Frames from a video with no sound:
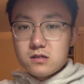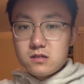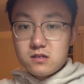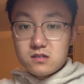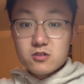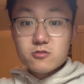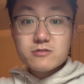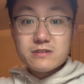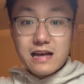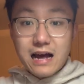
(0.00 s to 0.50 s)

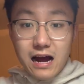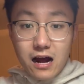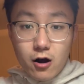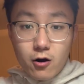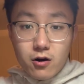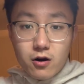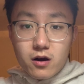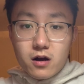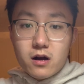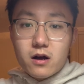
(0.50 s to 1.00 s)
So
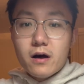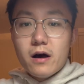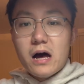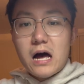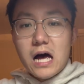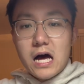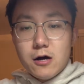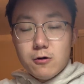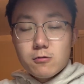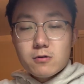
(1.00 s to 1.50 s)
now
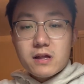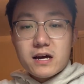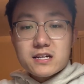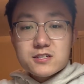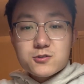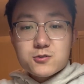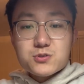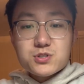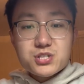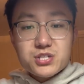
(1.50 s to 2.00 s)
I would like
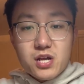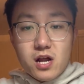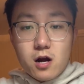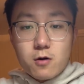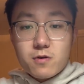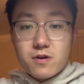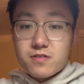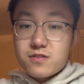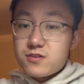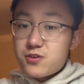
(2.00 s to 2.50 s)
to share
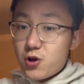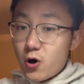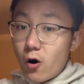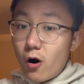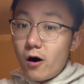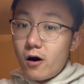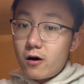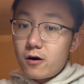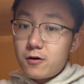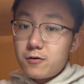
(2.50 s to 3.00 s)
with you
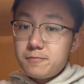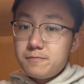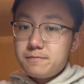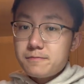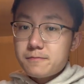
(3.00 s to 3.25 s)
all.